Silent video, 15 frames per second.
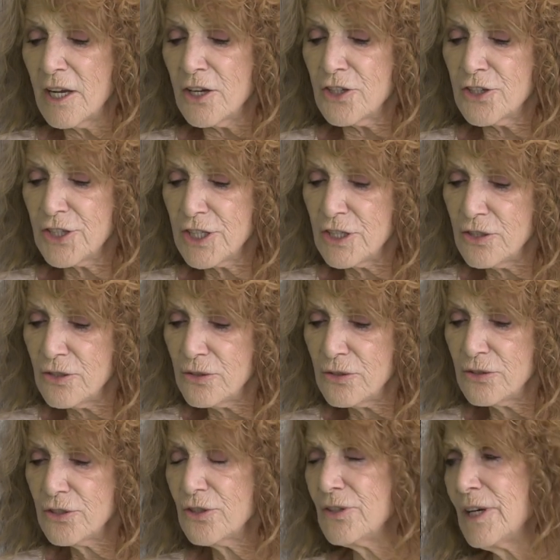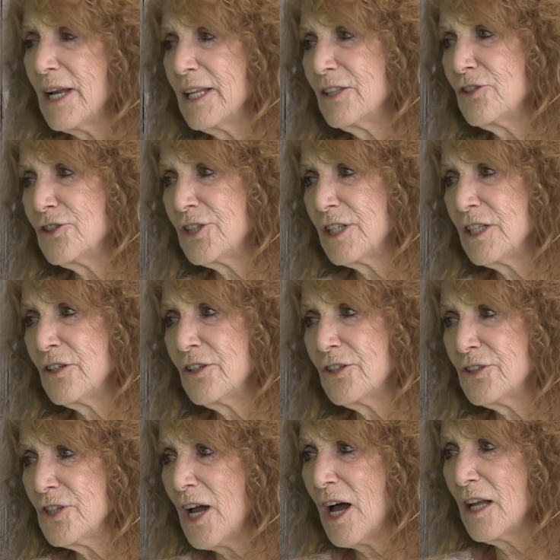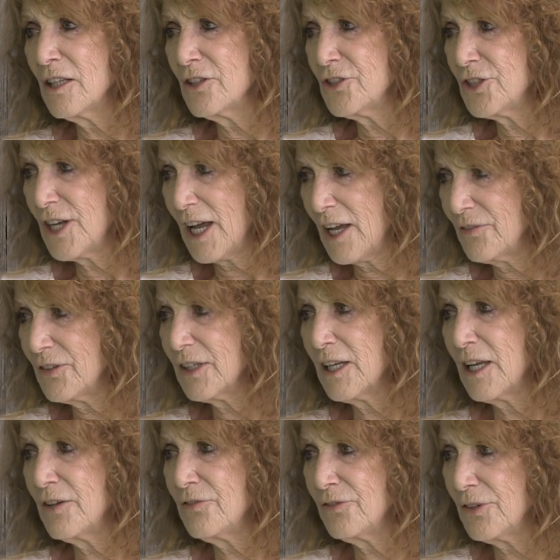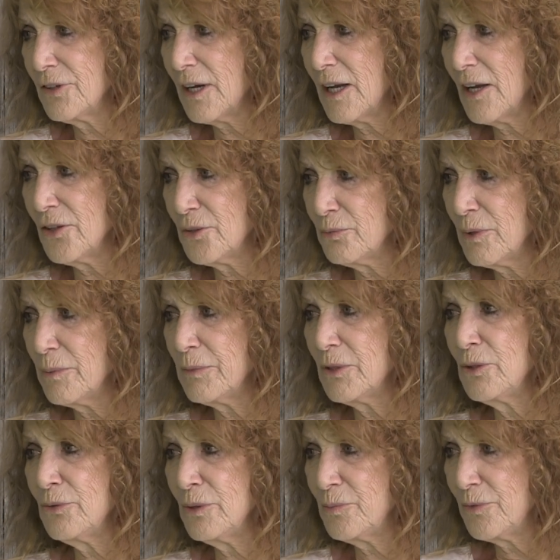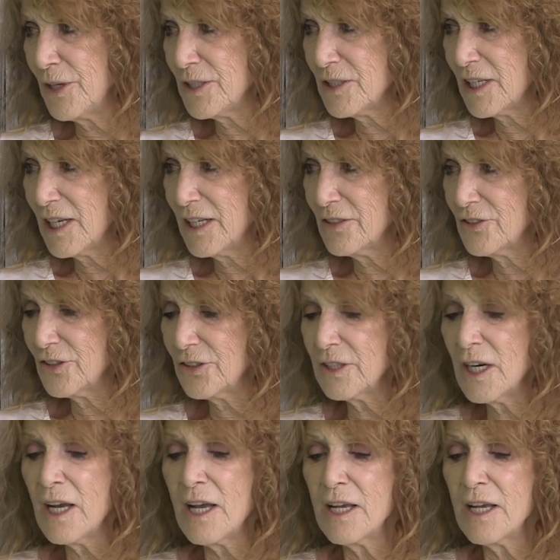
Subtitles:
She used her energy, her knowledge to advocate for other women who had breast cancer.